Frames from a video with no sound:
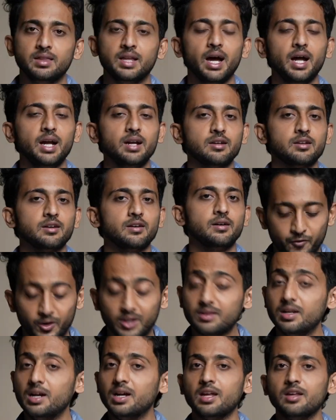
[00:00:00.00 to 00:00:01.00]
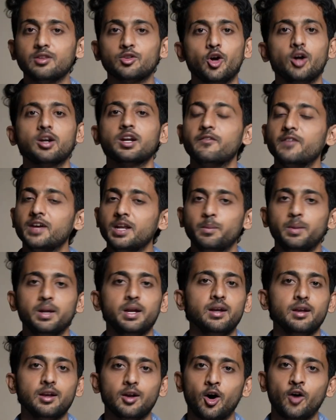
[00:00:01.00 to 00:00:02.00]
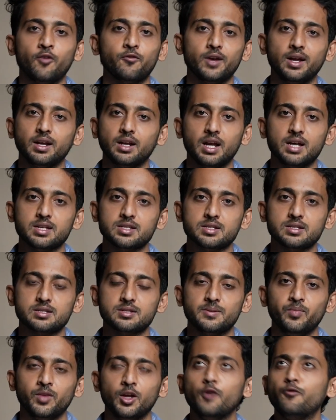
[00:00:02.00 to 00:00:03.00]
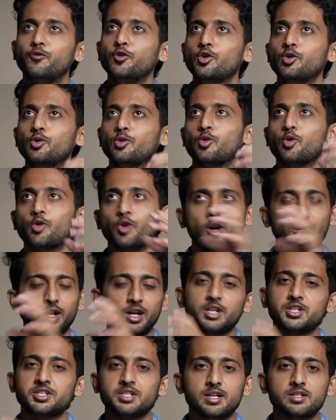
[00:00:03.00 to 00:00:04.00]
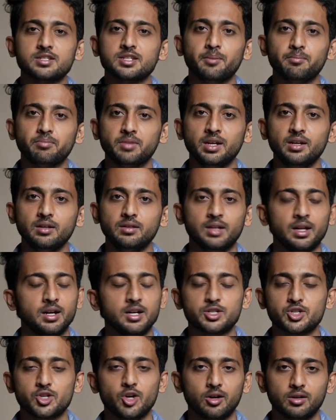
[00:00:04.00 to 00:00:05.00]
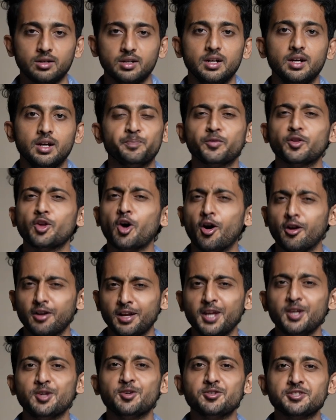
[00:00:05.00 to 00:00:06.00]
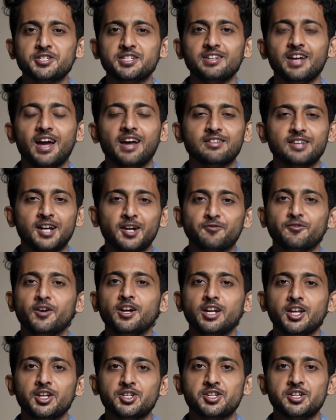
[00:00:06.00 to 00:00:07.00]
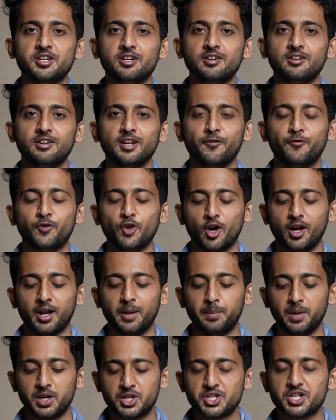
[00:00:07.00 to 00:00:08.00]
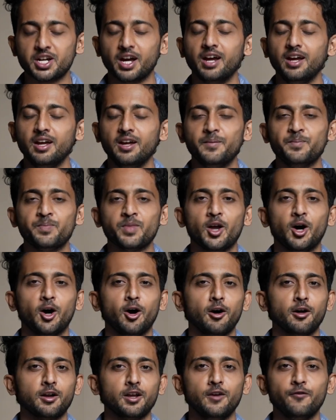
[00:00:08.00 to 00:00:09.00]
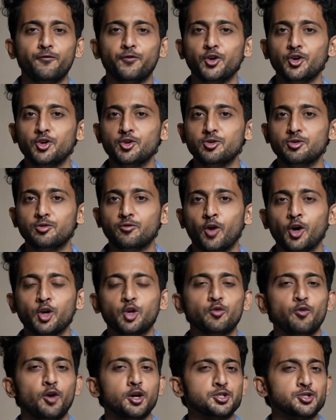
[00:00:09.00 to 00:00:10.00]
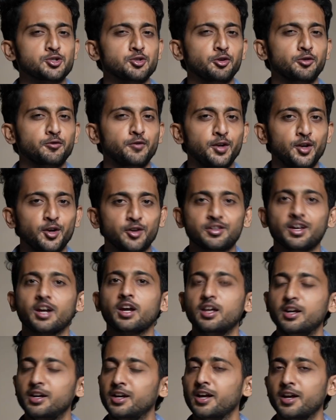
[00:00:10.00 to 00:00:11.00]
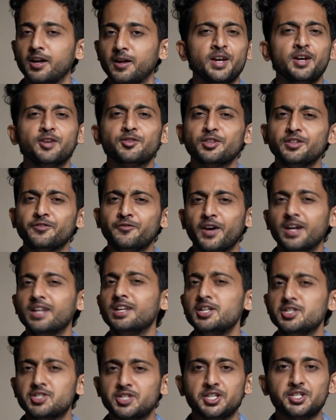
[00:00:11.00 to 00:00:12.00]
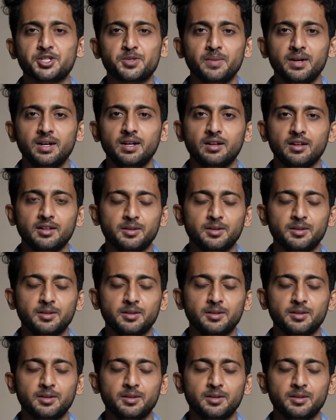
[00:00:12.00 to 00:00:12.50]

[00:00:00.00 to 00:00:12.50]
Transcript: That facility is not available in offline classes. If you could not understand something, then it's gone. So online coaching has an advantage here if you are a bit shy or if you want to watch those videos again and again. So the final judgment